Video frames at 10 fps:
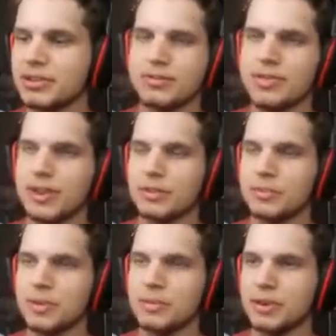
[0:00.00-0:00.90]
Follow
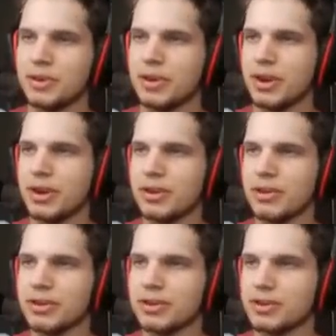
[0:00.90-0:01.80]
me, Mark. Alright.
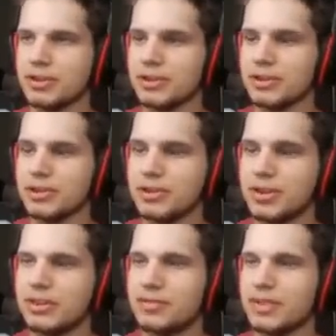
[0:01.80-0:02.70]

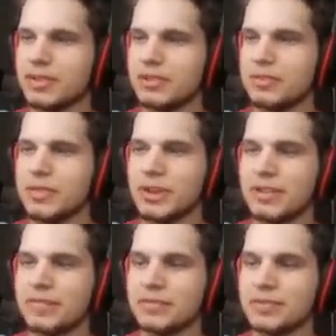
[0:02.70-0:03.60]
I'll follow you, but then
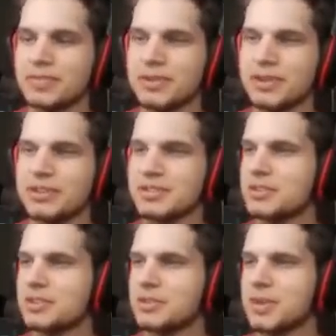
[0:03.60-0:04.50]
afterwards I'm getting
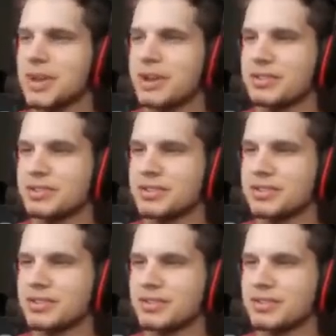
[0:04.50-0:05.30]
started on my house.